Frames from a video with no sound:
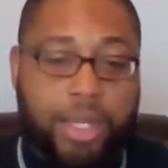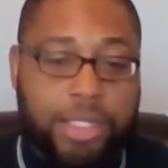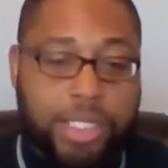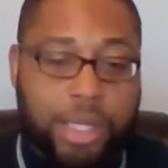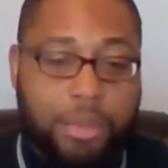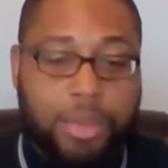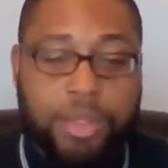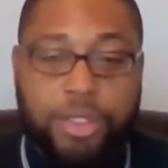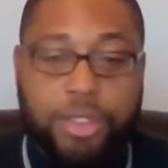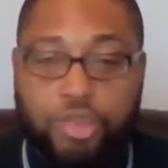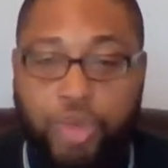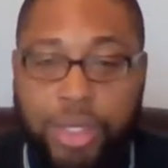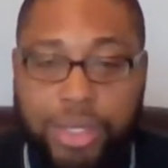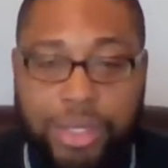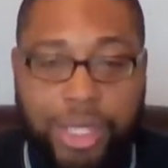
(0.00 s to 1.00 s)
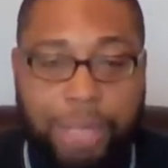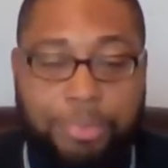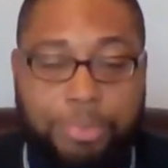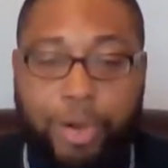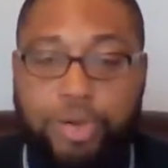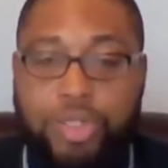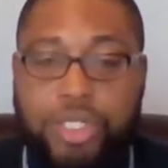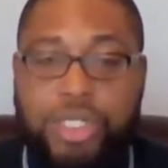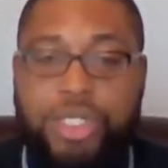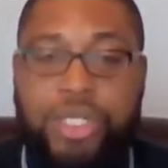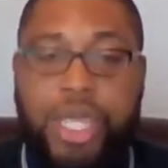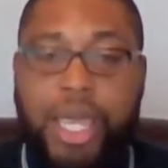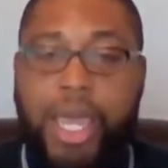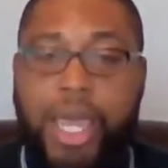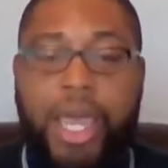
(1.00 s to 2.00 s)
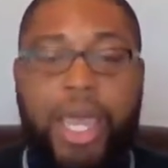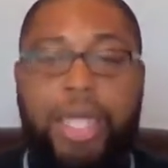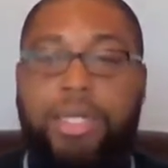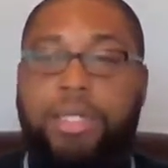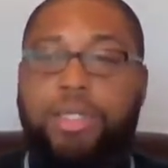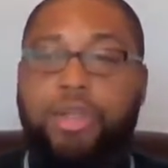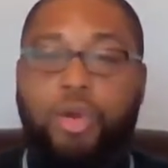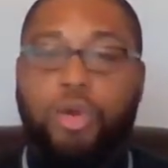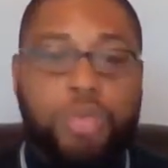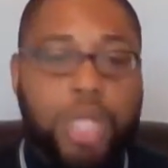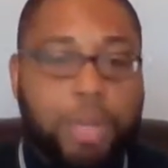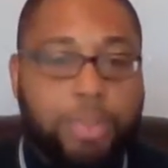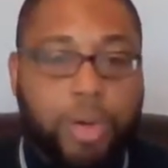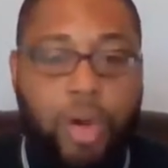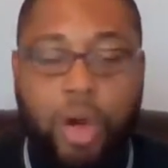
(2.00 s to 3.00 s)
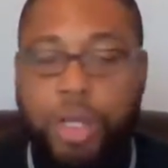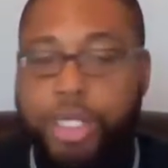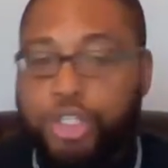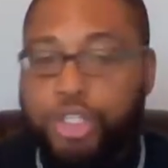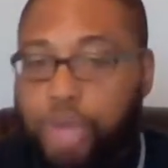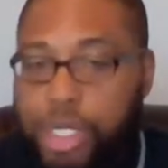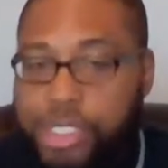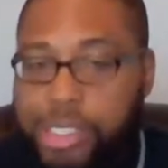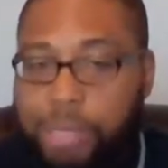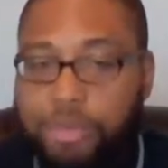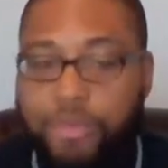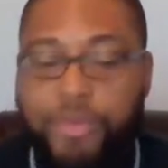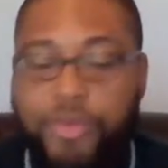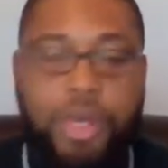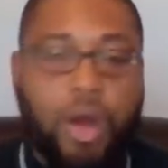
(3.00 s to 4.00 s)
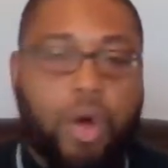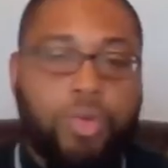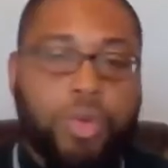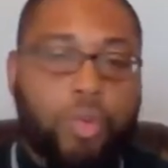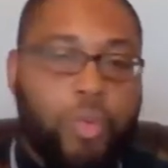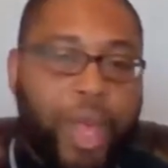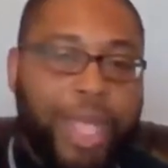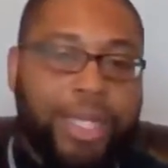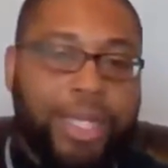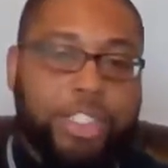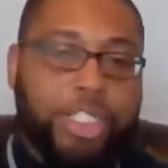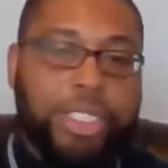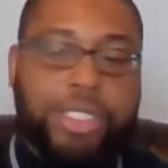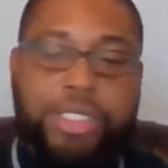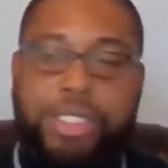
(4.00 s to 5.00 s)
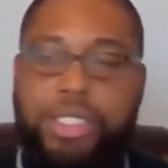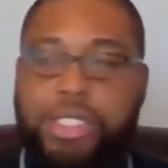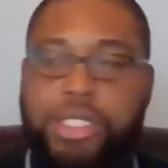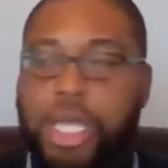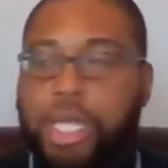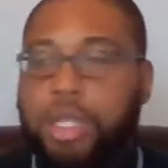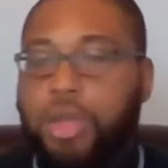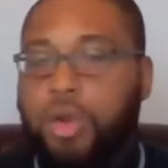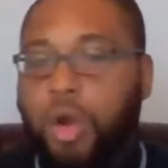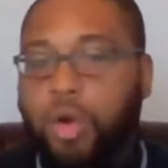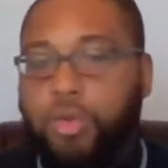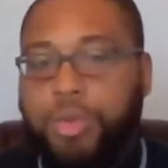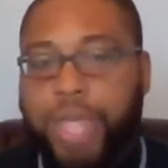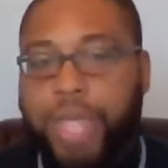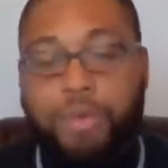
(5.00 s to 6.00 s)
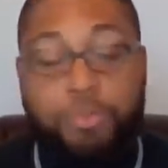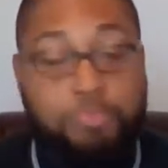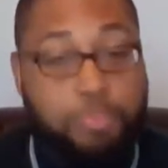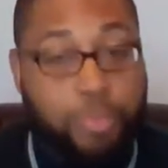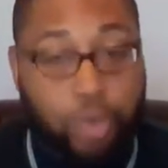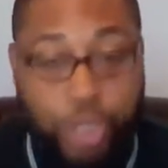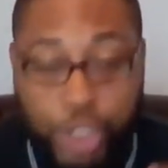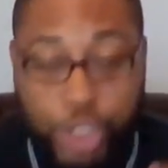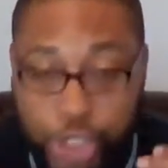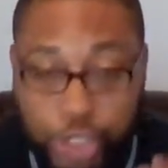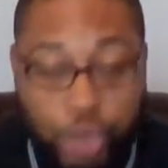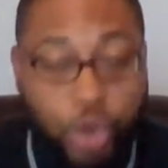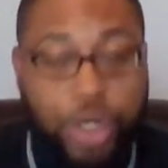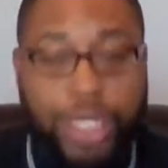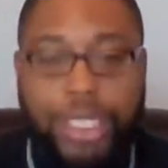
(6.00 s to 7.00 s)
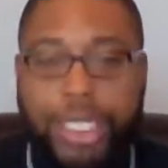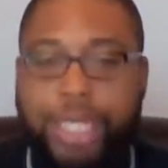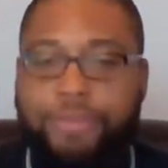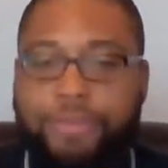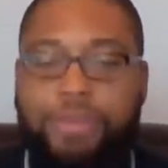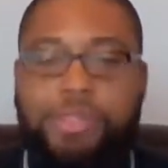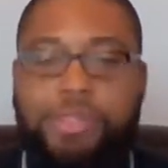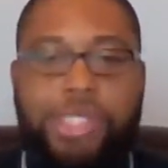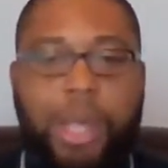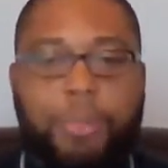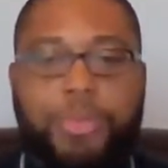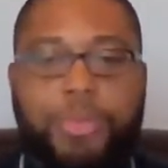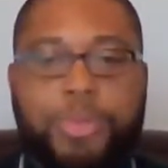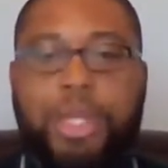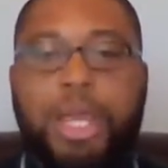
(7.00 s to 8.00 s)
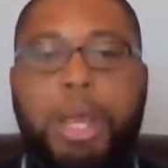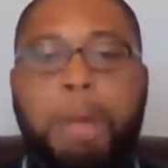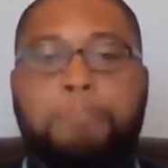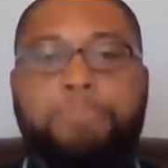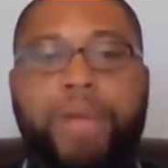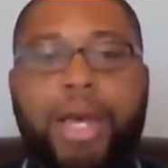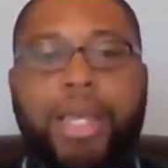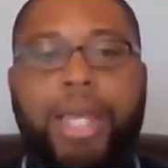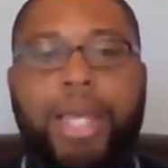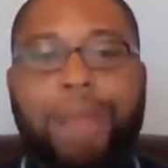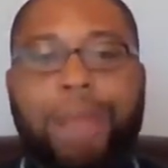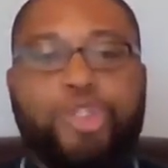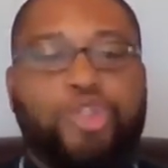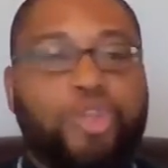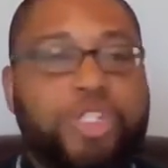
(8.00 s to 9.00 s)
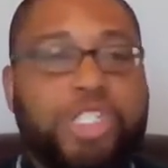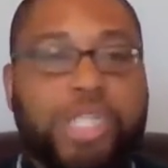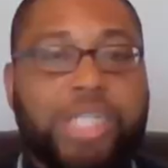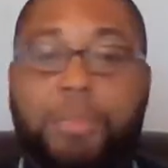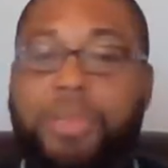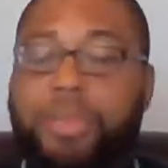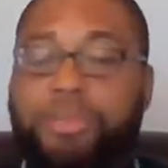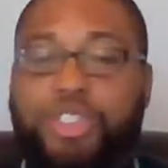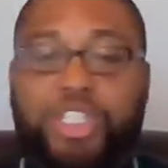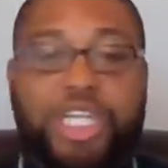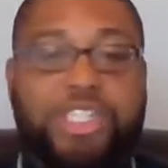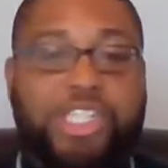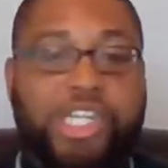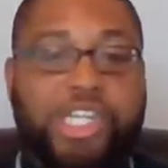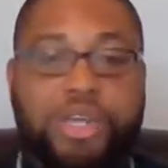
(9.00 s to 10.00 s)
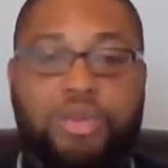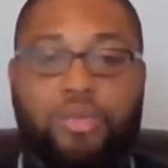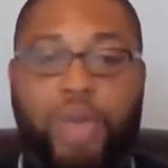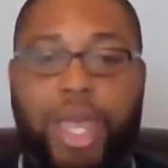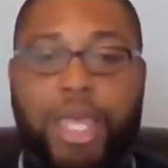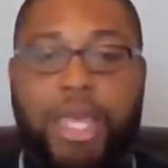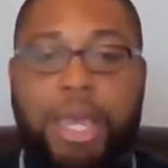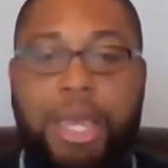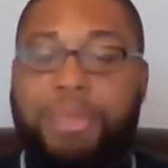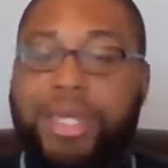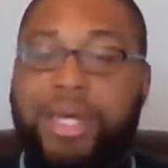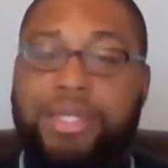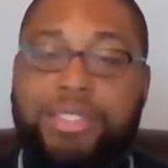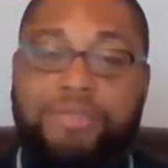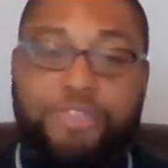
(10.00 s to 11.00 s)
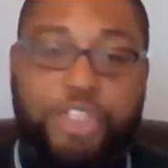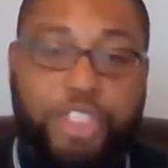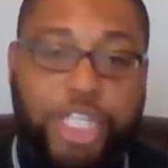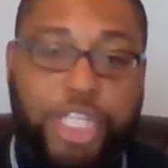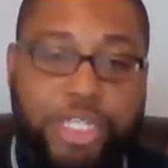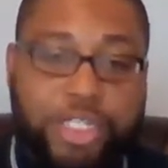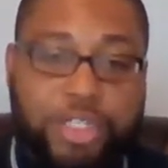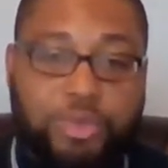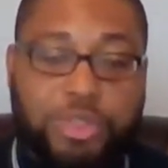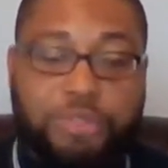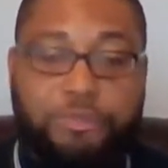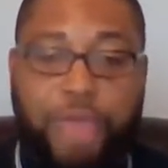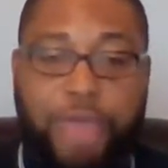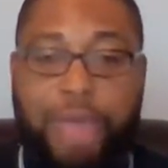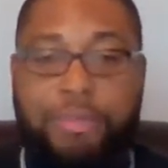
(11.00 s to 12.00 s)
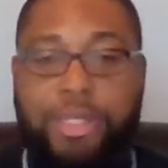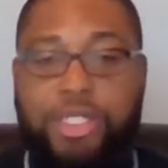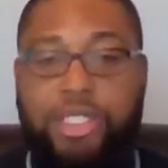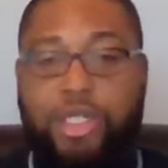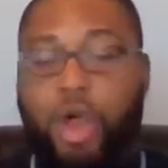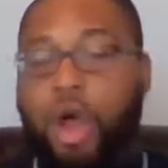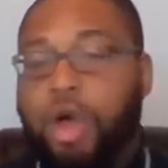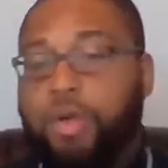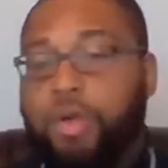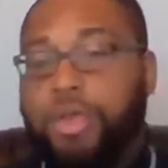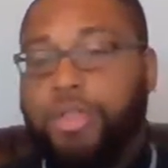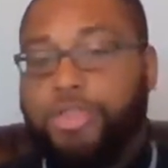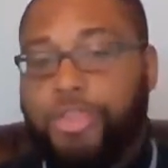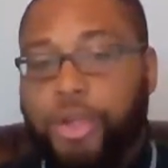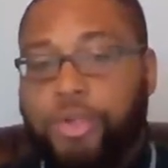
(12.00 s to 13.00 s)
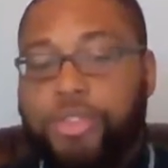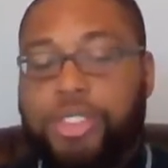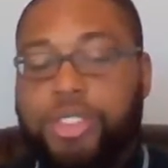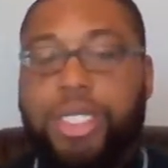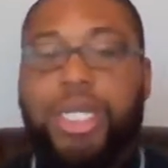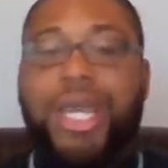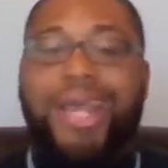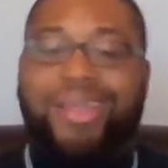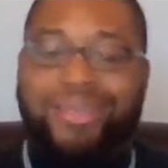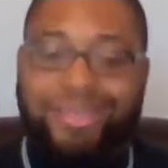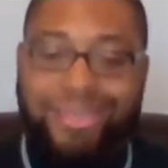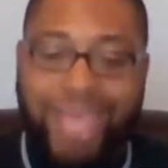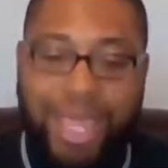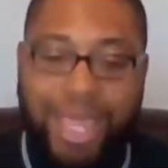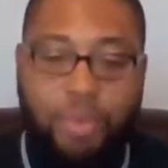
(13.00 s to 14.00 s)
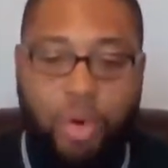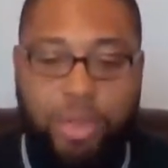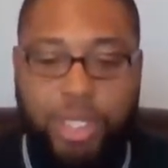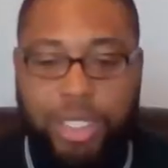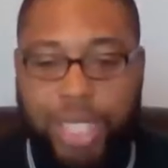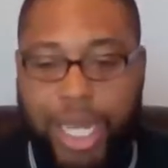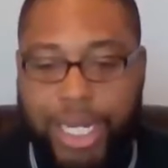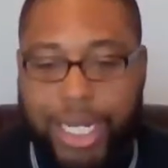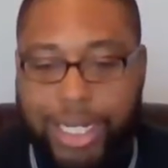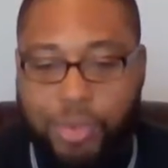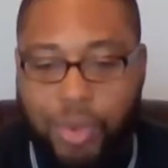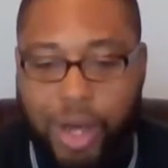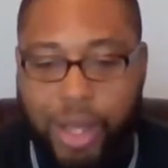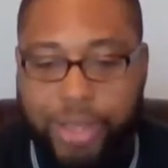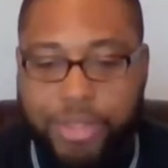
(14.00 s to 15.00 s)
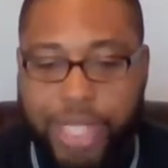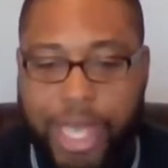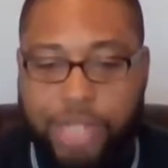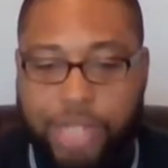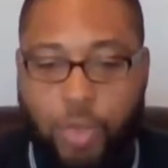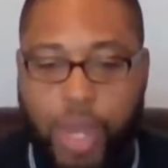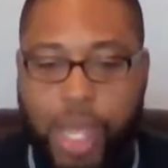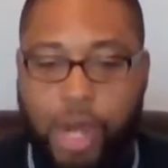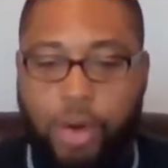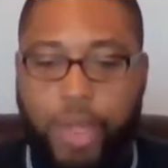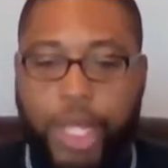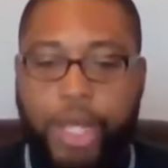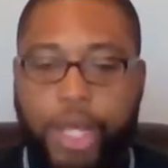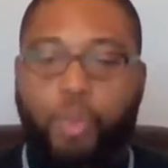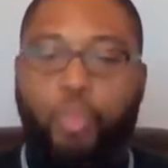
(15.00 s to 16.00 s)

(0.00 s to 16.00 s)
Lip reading: some of the drink that they purchased, and, you know, nibbled on it, drunk some of it on the way to Jesus. You know, they were sure to leave him something, but I'm sure some of them just couldn't wait, because if Jesus was famished, hungry, and thirsty, they more than likely was as well.